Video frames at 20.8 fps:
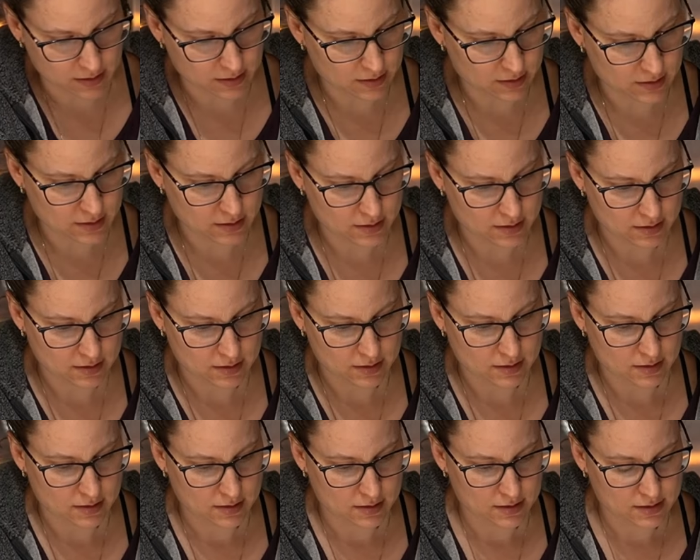
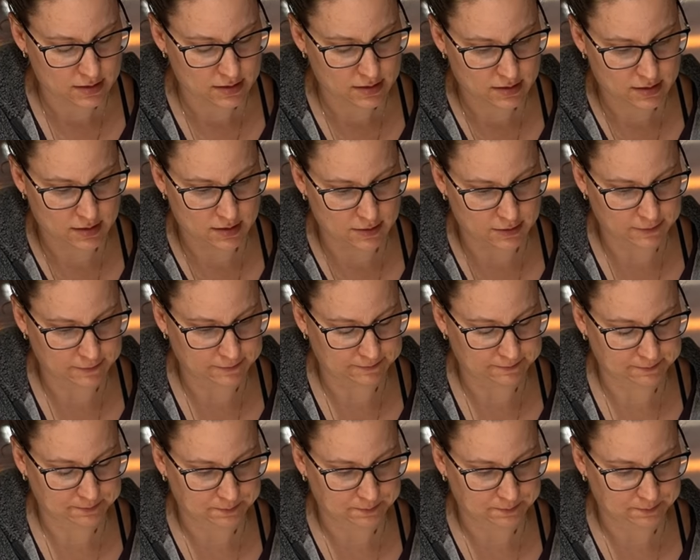So